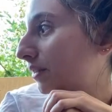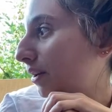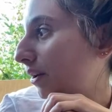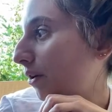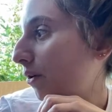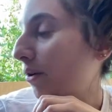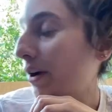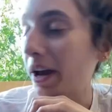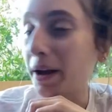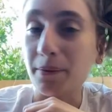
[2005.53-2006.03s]

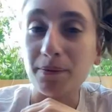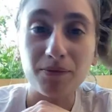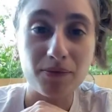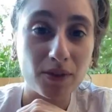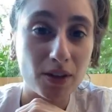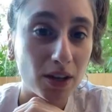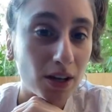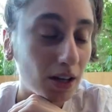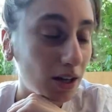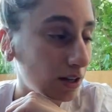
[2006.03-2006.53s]
Okay.
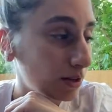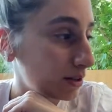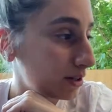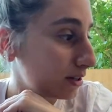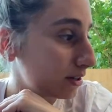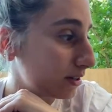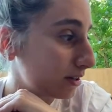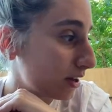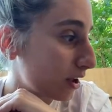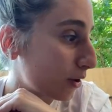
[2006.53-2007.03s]

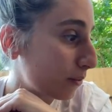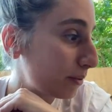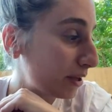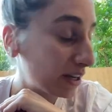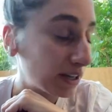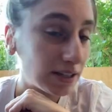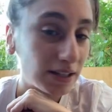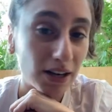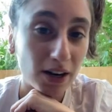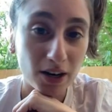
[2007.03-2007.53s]
Now
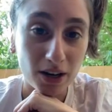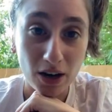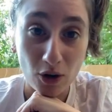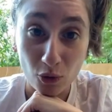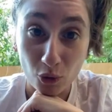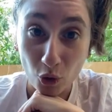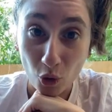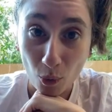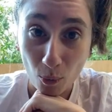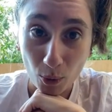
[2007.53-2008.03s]
because there are
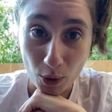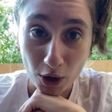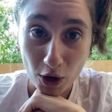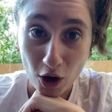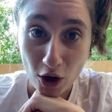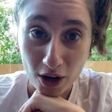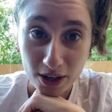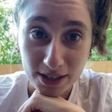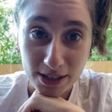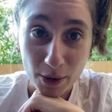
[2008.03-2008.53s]
no more
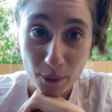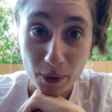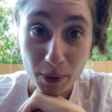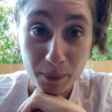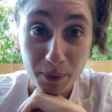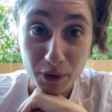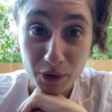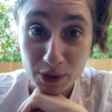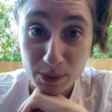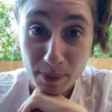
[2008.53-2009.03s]
cars, I want to
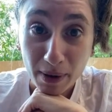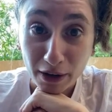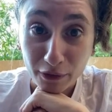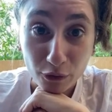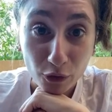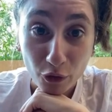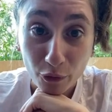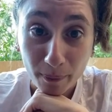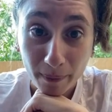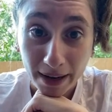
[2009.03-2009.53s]
be
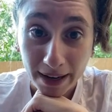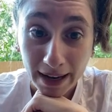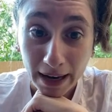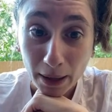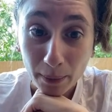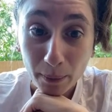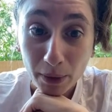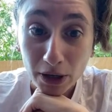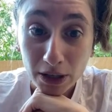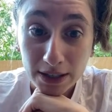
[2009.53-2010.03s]
respectful of my
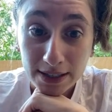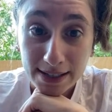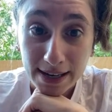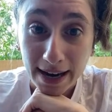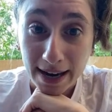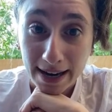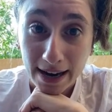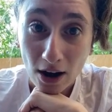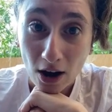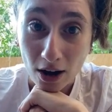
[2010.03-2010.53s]
neighbors
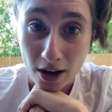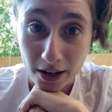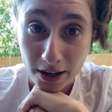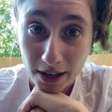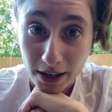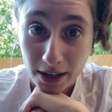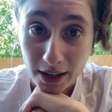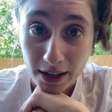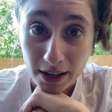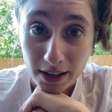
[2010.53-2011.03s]
and not
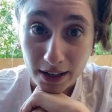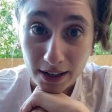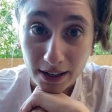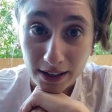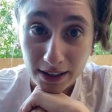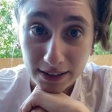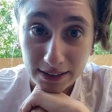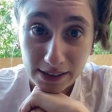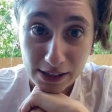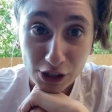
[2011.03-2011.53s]

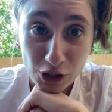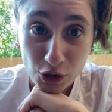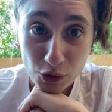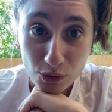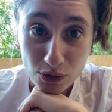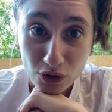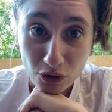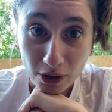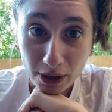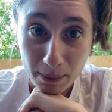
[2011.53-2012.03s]
continue
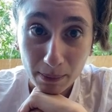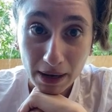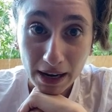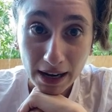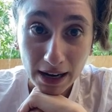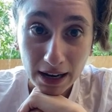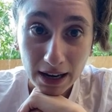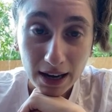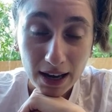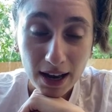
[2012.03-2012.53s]

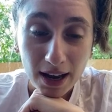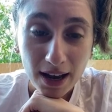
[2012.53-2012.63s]
screaming.